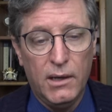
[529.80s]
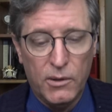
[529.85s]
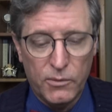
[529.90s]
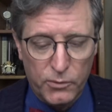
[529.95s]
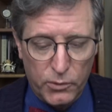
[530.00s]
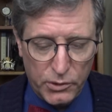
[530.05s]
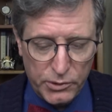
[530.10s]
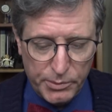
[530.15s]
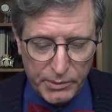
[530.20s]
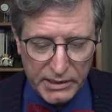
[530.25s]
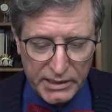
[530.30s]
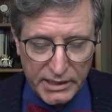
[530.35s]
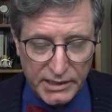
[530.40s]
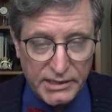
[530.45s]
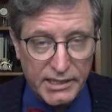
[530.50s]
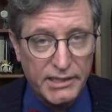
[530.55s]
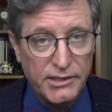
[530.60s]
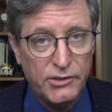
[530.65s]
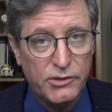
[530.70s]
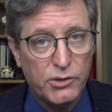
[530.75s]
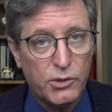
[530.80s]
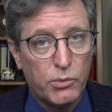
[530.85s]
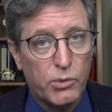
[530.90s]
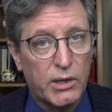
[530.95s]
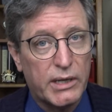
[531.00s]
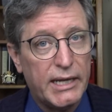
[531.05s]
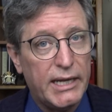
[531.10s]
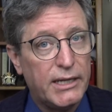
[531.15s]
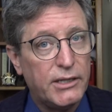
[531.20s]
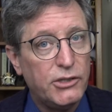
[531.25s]
Forssmann continued to
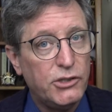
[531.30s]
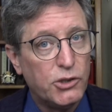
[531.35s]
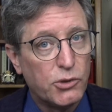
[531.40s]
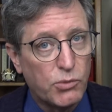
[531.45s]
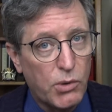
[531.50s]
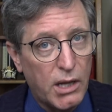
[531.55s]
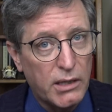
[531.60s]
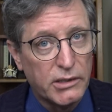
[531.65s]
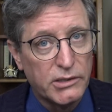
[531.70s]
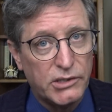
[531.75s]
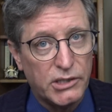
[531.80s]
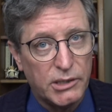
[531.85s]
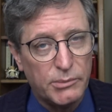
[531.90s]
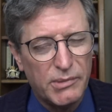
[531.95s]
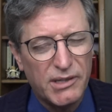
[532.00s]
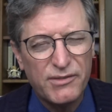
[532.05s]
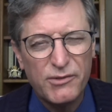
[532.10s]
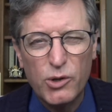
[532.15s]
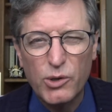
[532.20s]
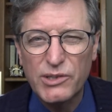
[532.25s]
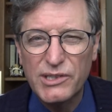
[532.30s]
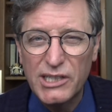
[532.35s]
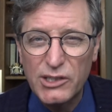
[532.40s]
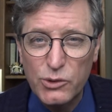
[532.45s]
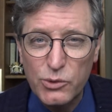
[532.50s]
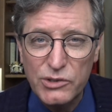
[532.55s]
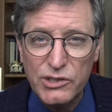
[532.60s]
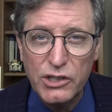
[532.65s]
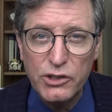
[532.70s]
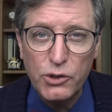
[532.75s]
work in urology, but of course
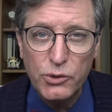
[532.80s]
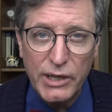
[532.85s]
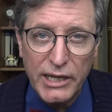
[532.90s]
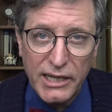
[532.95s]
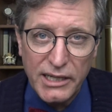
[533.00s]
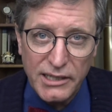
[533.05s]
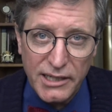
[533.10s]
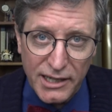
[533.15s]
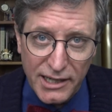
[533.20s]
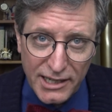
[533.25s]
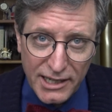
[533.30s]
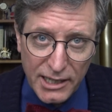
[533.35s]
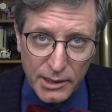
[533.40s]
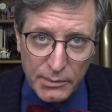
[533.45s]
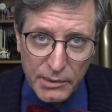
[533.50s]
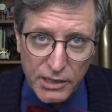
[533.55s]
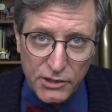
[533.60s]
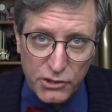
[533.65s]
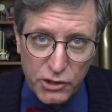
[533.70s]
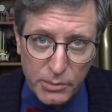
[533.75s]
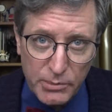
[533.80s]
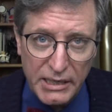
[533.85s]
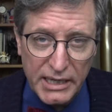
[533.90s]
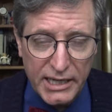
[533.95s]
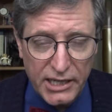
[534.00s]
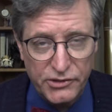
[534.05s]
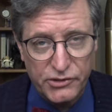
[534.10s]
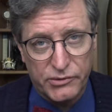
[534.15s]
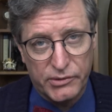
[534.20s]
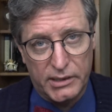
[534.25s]
this was a unique time in German
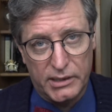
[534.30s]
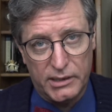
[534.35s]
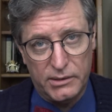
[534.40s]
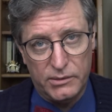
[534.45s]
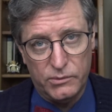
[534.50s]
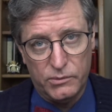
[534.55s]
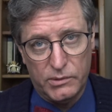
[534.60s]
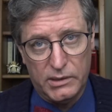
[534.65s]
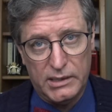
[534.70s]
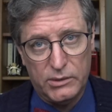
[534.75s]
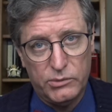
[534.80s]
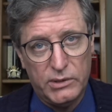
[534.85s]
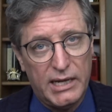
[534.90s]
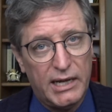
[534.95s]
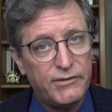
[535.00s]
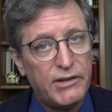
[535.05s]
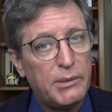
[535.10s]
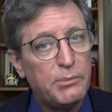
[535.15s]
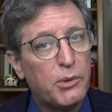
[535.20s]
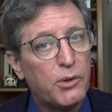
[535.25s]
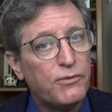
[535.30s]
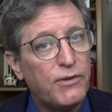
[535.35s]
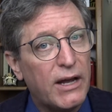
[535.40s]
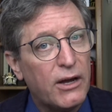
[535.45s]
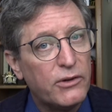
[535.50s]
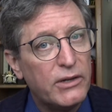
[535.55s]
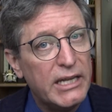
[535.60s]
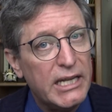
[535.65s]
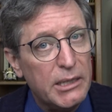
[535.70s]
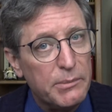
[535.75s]
history, one that would have a
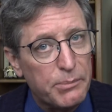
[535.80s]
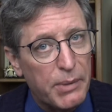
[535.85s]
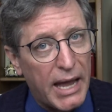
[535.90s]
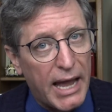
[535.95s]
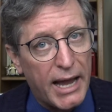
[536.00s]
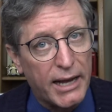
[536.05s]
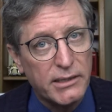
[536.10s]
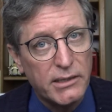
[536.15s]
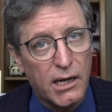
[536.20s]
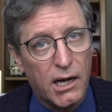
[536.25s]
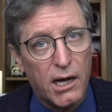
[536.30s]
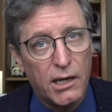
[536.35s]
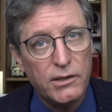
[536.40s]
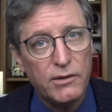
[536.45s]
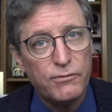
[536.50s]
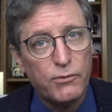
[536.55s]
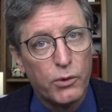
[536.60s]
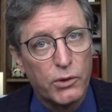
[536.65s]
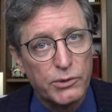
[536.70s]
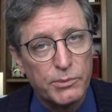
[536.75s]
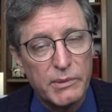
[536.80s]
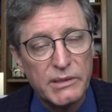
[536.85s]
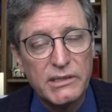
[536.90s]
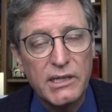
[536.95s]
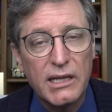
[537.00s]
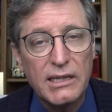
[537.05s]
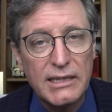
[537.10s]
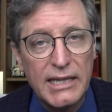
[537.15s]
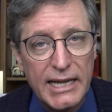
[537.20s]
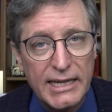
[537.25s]
profound impact on Forssmann's
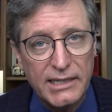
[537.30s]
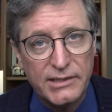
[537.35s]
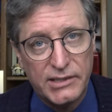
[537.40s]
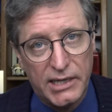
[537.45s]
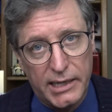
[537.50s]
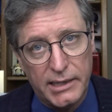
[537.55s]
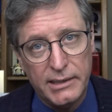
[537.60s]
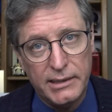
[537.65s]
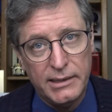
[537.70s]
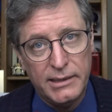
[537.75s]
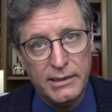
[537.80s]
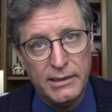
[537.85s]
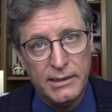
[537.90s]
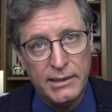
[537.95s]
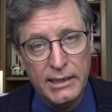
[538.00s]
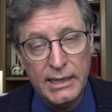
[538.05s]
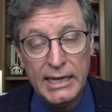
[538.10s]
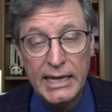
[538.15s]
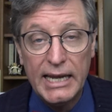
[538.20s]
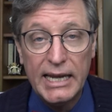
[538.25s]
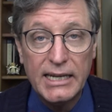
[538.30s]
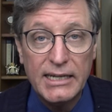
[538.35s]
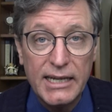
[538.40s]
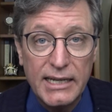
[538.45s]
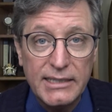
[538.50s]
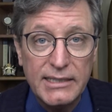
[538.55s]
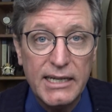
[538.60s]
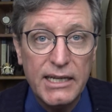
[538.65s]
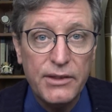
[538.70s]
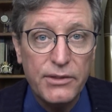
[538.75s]
legacy. In
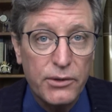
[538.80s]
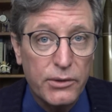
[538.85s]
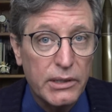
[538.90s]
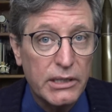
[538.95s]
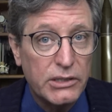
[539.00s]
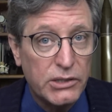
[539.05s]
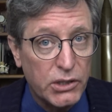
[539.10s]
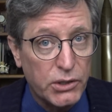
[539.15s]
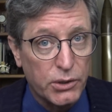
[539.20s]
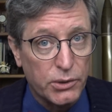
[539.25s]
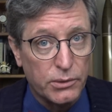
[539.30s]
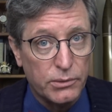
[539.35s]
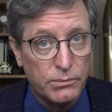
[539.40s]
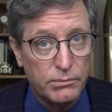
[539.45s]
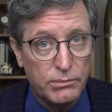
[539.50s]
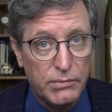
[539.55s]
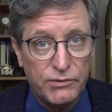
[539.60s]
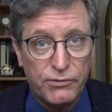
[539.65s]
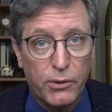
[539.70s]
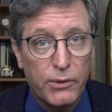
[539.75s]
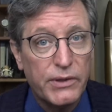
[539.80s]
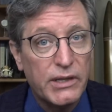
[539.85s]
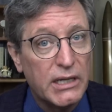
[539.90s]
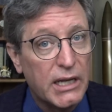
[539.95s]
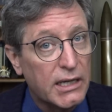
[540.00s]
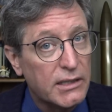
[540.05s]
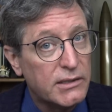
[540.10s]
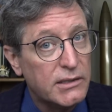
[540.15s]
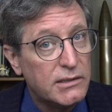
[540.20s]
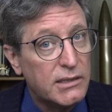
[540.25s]
1932, before the
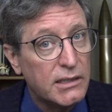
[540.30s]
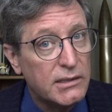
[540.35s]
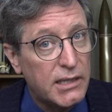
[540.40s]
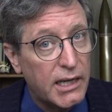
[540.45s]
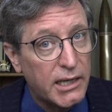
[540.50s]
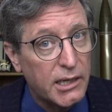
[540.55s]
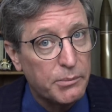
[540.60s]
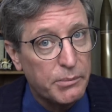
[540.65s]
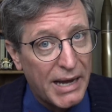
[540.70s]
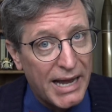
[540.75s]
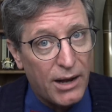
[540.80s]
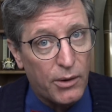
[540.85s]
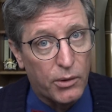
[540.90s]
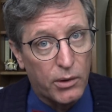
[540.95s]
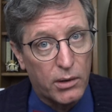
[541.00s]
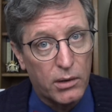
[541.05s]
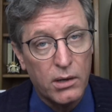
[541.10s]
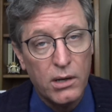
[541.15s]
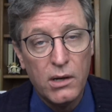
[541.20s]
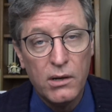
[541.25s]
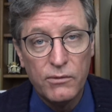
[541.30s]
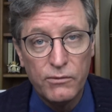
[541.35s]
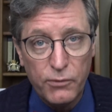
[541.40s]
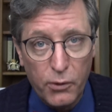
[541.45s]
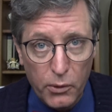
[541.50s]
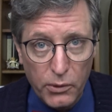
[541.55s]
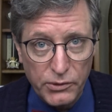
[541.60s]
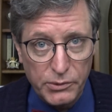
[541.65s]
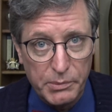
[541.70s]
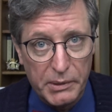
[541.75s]
Nazis had taken power,
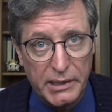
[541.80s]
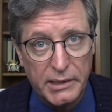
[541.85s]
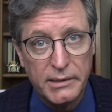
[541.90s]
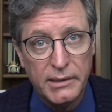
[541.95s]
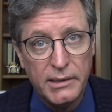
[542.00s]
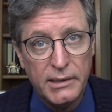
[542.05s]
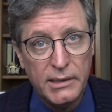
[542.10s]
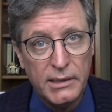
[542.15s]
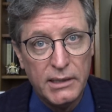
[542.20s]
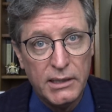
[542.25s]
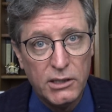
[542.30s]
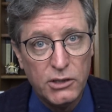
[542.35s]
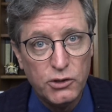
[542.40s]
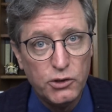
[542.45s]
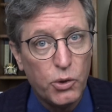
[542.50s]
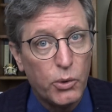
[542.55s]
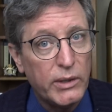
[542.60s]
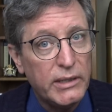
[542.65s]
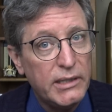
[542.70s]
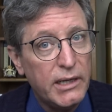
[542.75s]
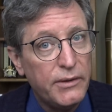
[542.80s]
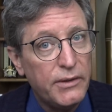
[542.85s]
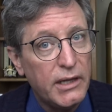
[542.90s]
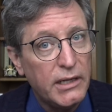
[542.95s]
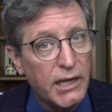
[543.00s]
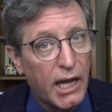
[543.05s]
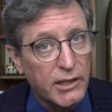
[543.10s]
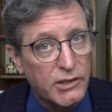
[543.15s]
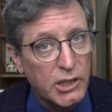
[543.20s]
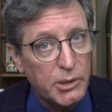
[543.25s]
Forssmann joined the
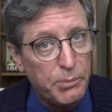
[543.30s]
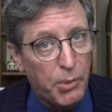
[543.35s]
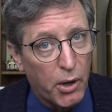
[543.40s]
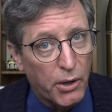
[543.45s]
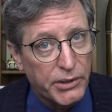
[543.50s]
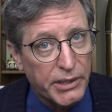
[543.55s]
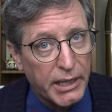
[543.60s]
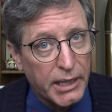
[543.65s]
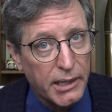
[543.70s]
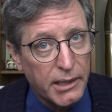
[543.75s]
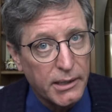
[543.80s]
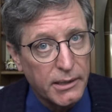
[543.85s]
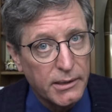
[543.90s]
Nazi Party.